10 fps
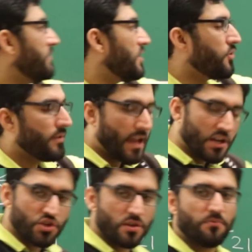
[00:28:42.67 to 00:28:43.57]
the
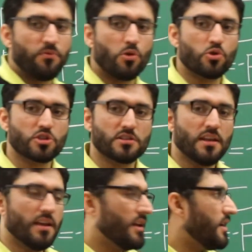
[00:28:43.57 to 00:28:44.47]
reaction force,
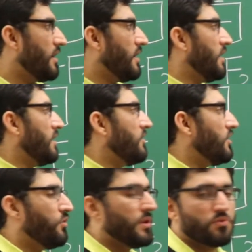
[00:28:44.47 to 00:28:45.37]

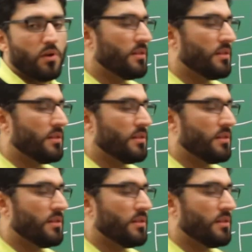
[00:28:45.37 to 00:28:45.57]
which will